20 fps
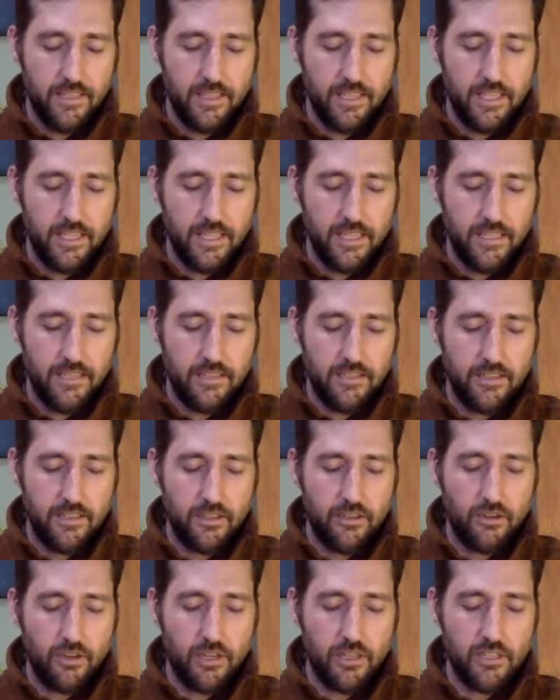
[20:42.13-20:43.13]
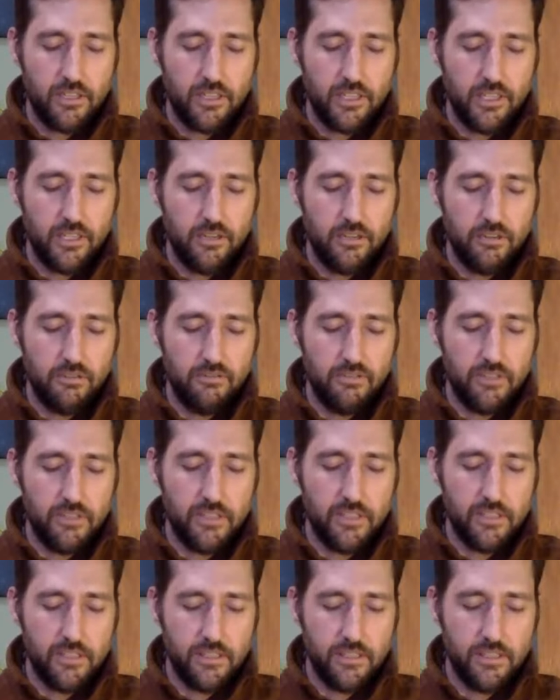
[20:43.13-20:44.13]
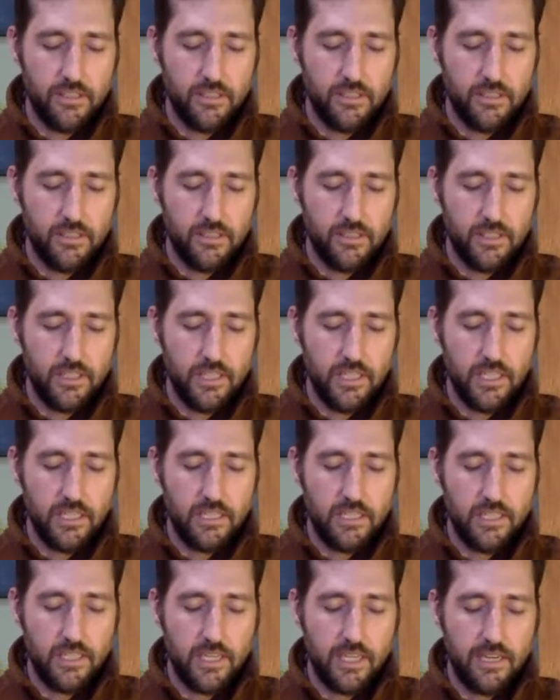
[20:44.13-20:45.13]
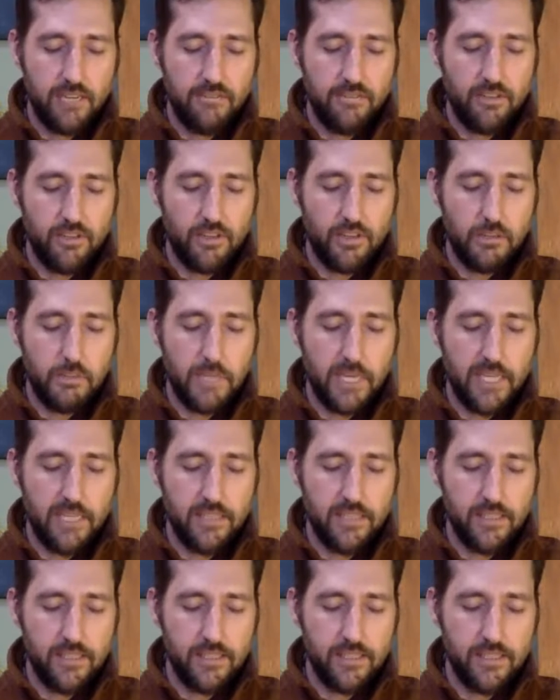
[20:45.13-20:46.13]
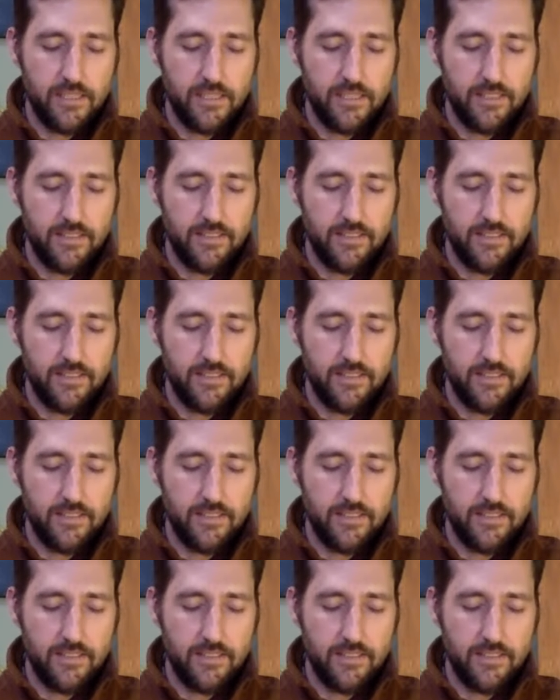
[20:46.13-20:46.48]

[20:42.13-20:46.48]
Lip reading: and across the universe, just to cover all bases.